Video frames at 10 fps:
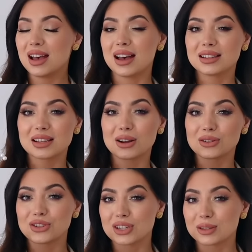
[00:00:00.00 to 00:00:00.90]
and I'll
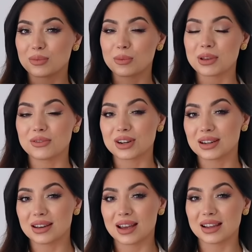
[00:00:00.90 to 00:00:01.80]
just pop a
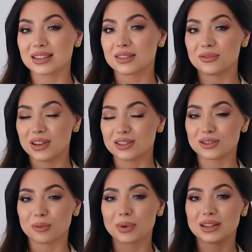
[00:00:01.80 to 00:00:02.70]
very light vest
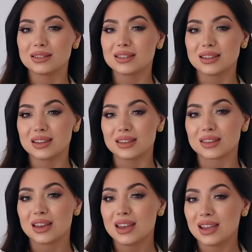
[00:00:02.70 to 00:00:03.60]
top underneath.
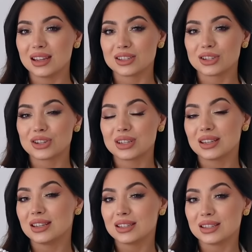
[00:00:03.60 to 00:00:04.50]
It's such an
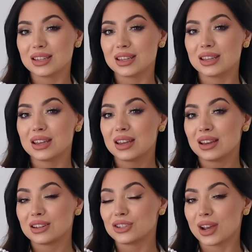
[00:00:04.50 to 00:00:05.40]
easy
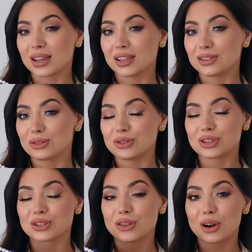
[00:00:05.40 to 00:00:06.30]
jacket to
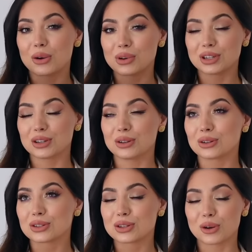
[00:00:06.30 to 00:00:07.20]
just throw on and you
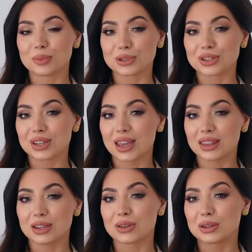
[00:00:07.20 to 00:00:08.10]
look so put
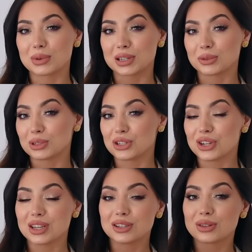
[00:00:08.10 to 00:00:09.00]
together. You can wear it with
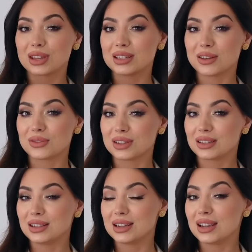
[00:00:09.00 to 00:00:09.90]
jeans, you can
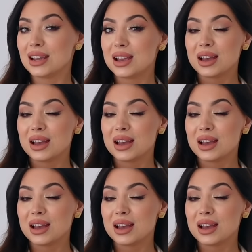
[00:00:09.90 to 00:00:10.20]
definitely